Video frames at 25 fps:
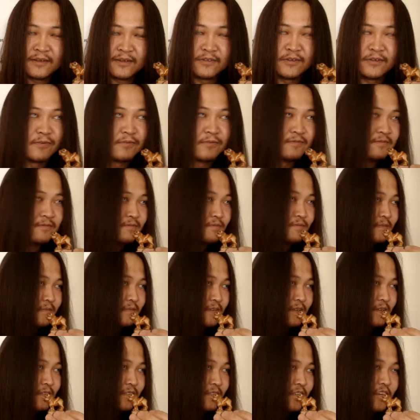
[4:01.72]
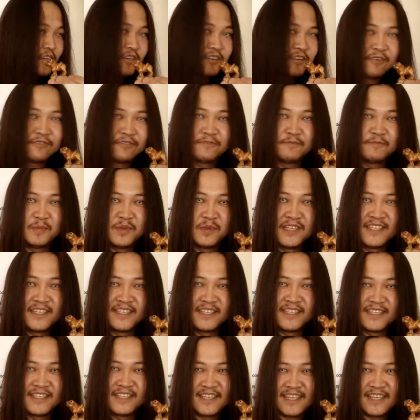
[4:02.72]
No, king of
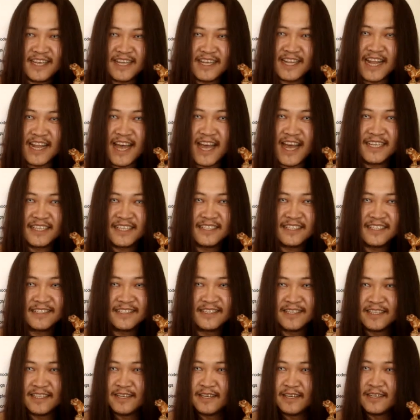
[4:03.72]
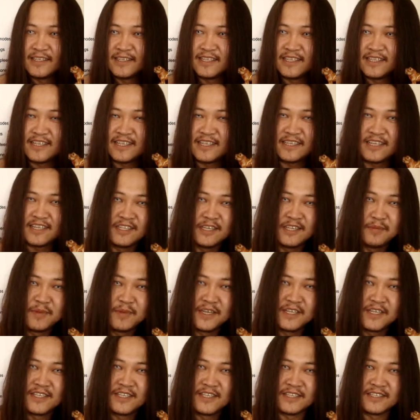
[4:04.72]
beasts, a lion. This is a
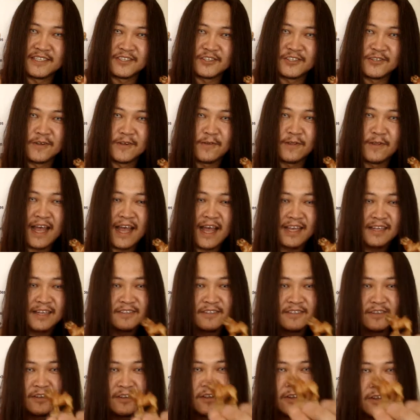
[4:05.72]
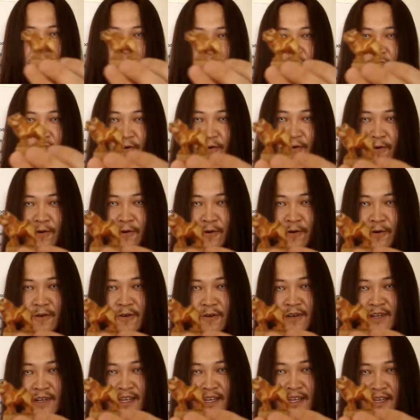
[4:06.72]
Tibetan snow lion,
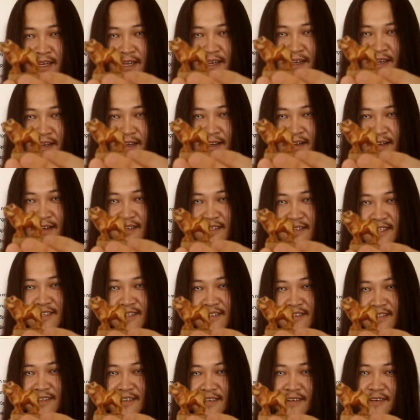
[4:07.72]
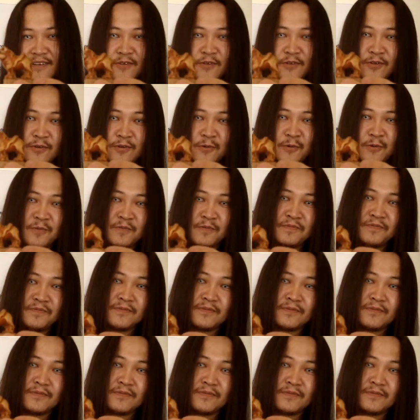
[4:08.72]
or this you know,